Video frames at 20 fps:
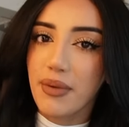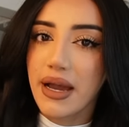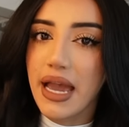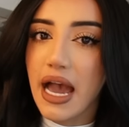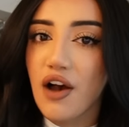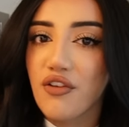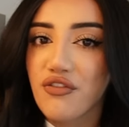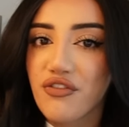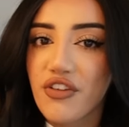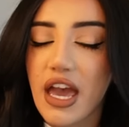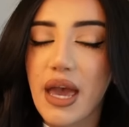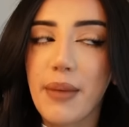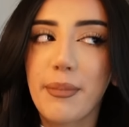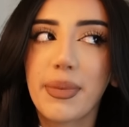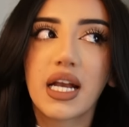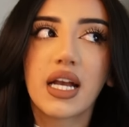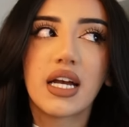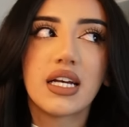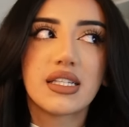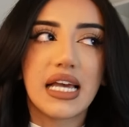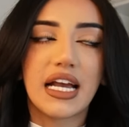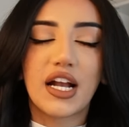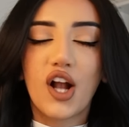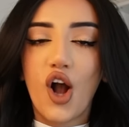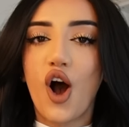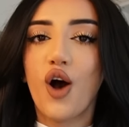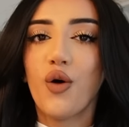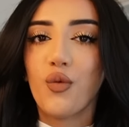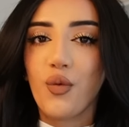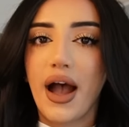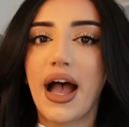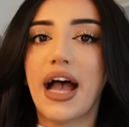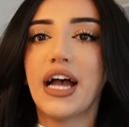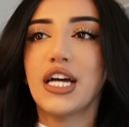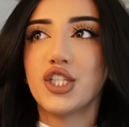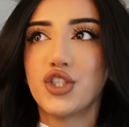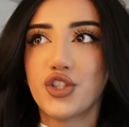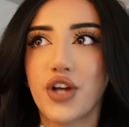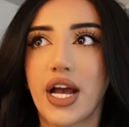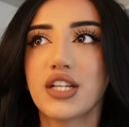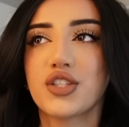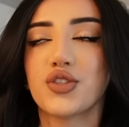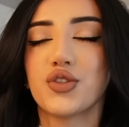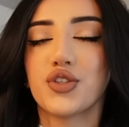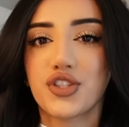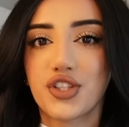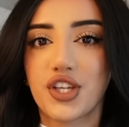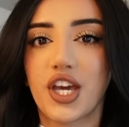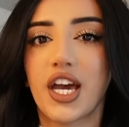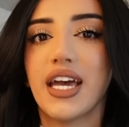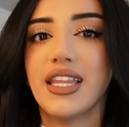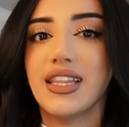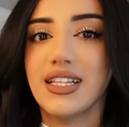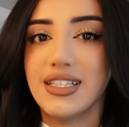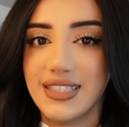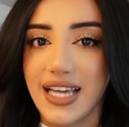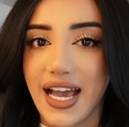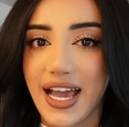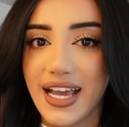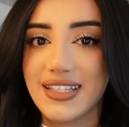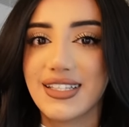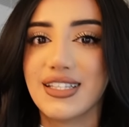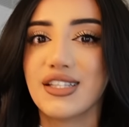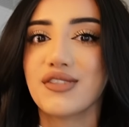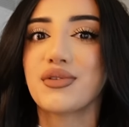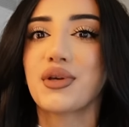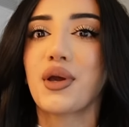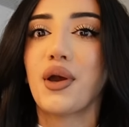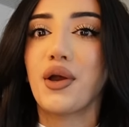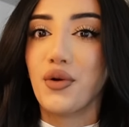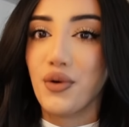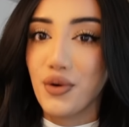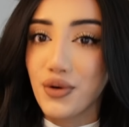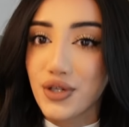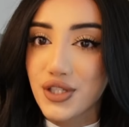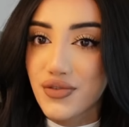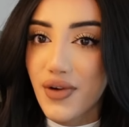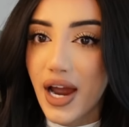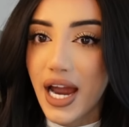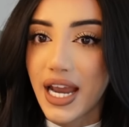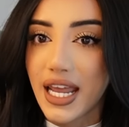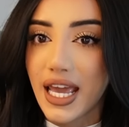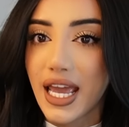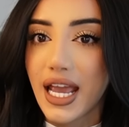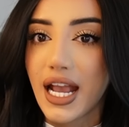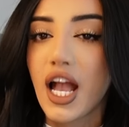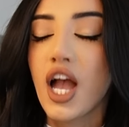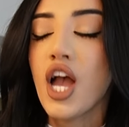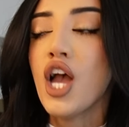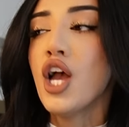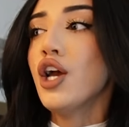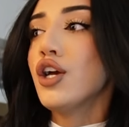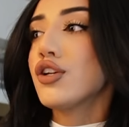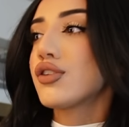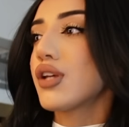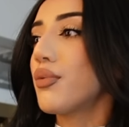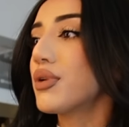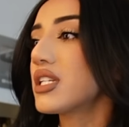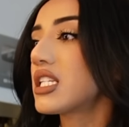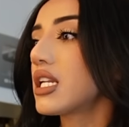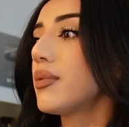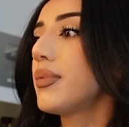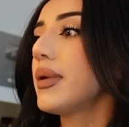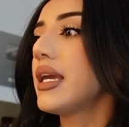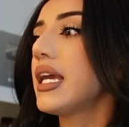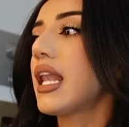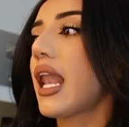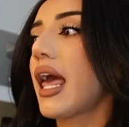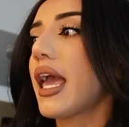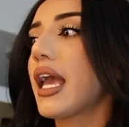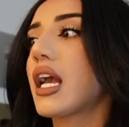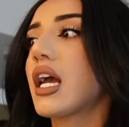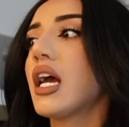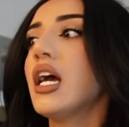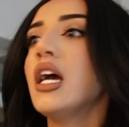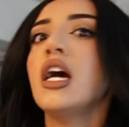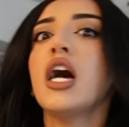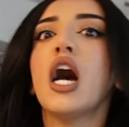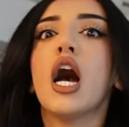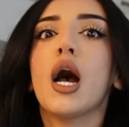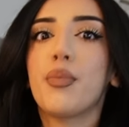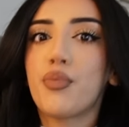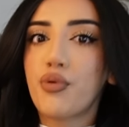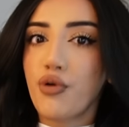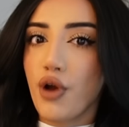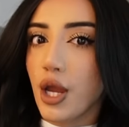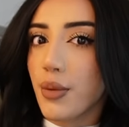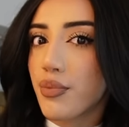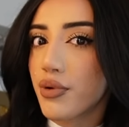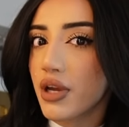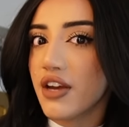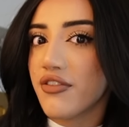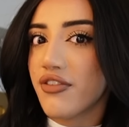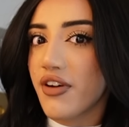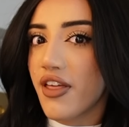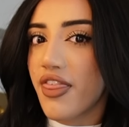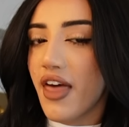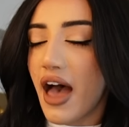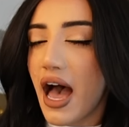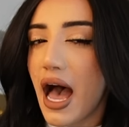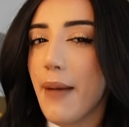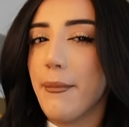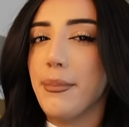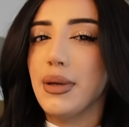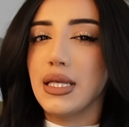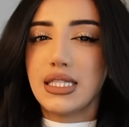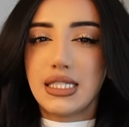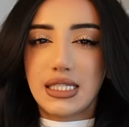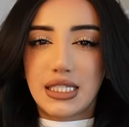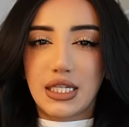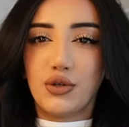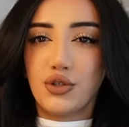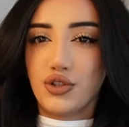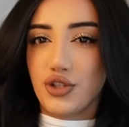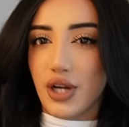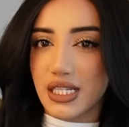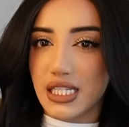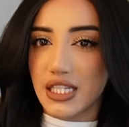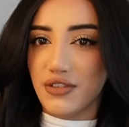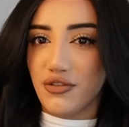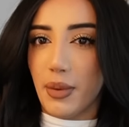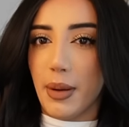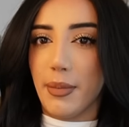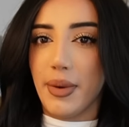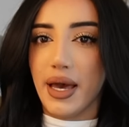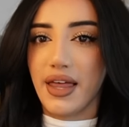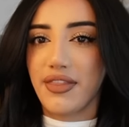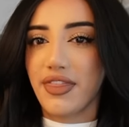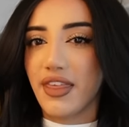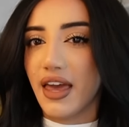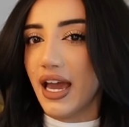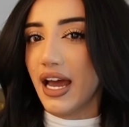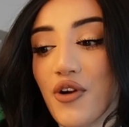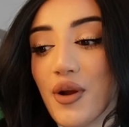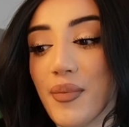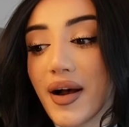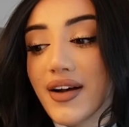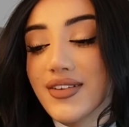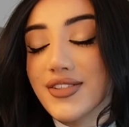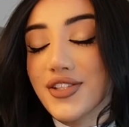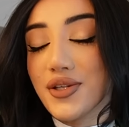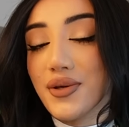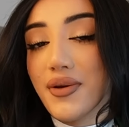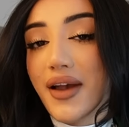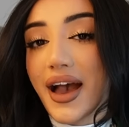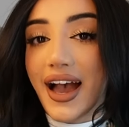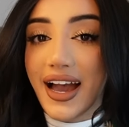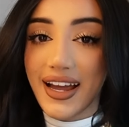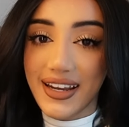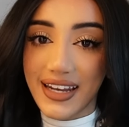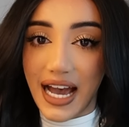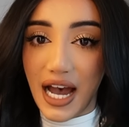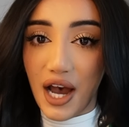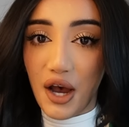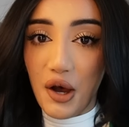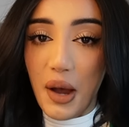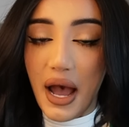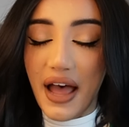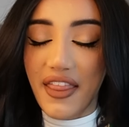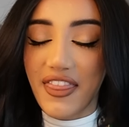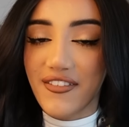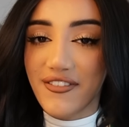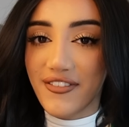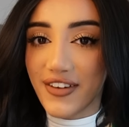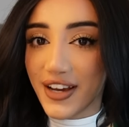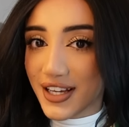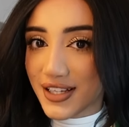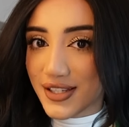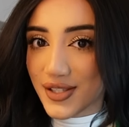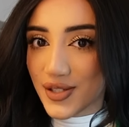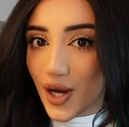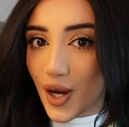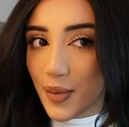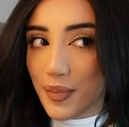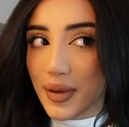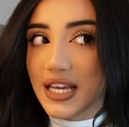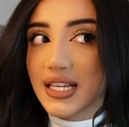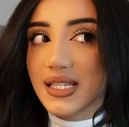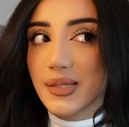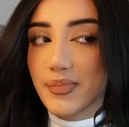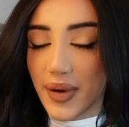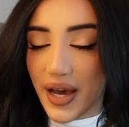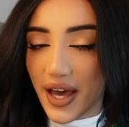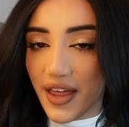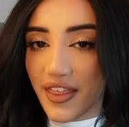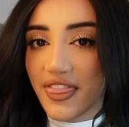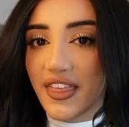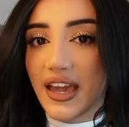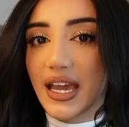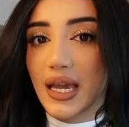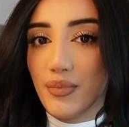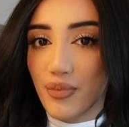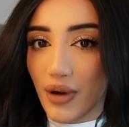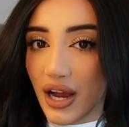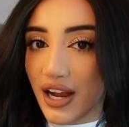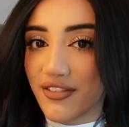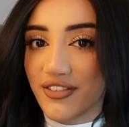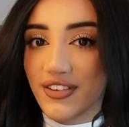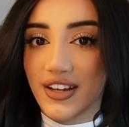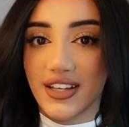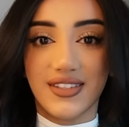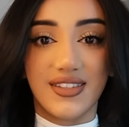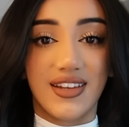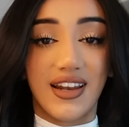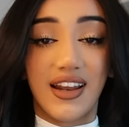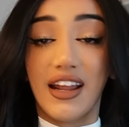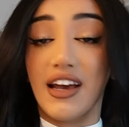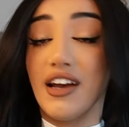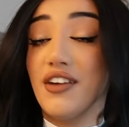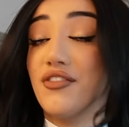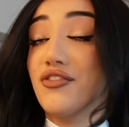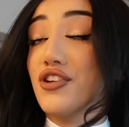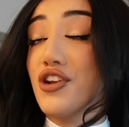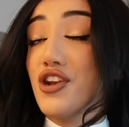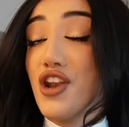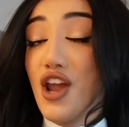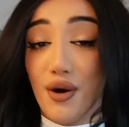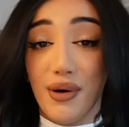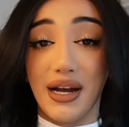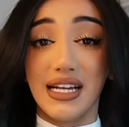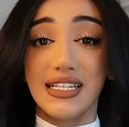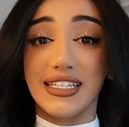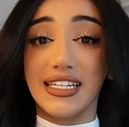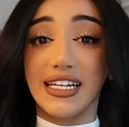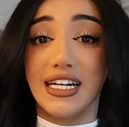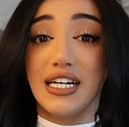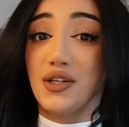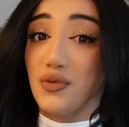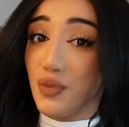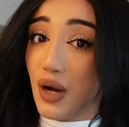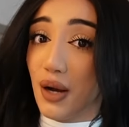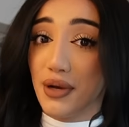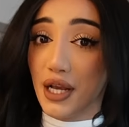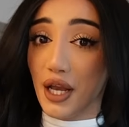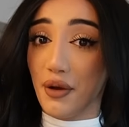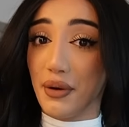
with my outfit because I can't wear a dress or skirt in the day since we're going horse riding. So I wanted to be like appropriate for that, but still dressy for my birthday. We're about to head out and the first stop is birthday breakfast, and I have no idea where we're